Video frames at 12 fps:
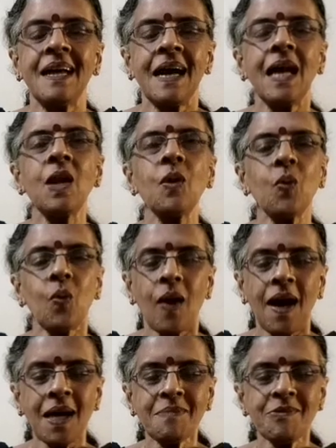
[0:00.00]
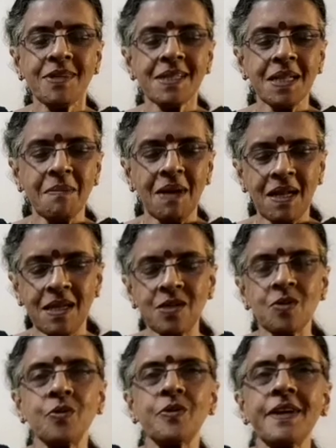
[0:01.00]
Hello, I'm Ratnamala
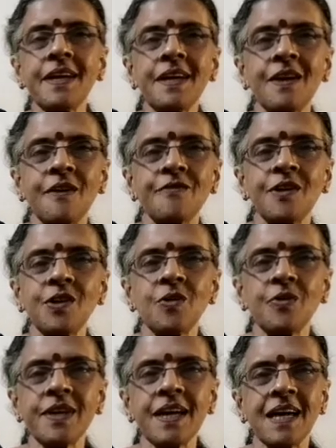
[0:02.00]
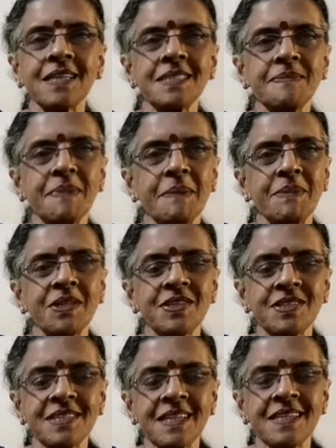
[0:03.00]
Nori of the Nori Art and Puppetry
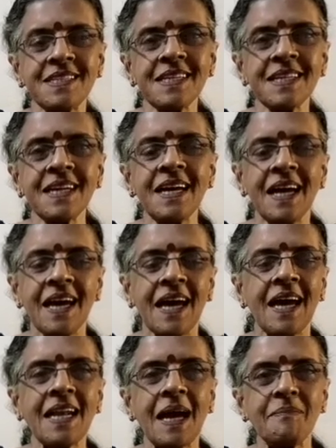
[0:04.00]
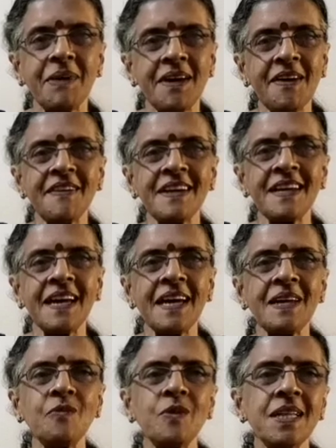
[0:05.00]
Center, and I'm here
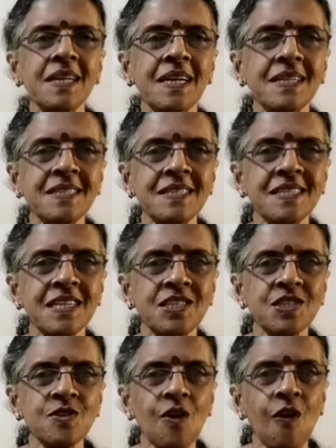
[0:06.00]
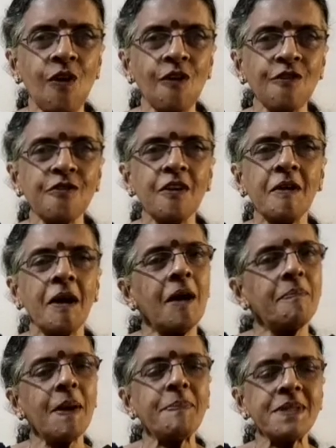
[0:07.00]
again with another session of a
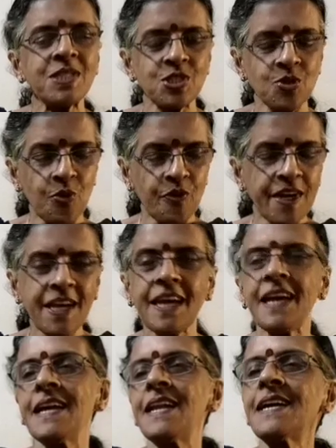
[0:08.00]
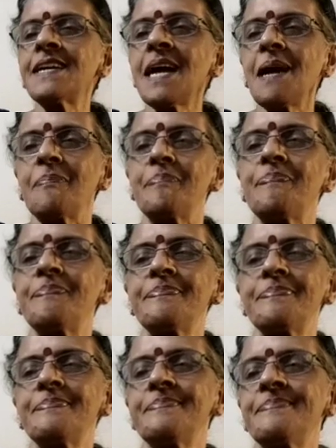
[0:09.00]
puppet story in a cup.
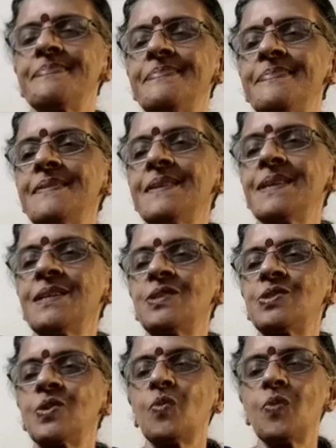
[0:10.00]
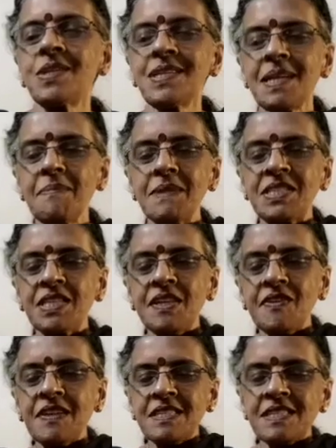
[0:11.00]
So, what are the
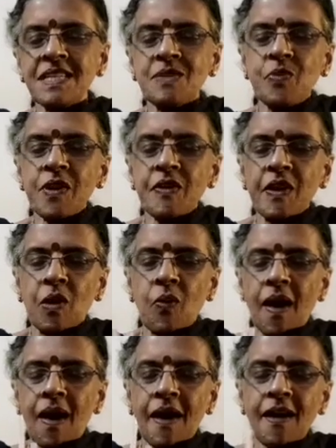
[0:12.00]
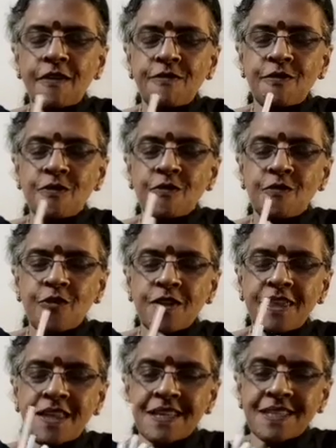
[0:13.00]
materials that we require for
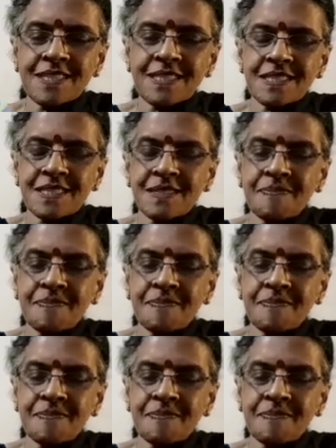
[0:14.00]
this?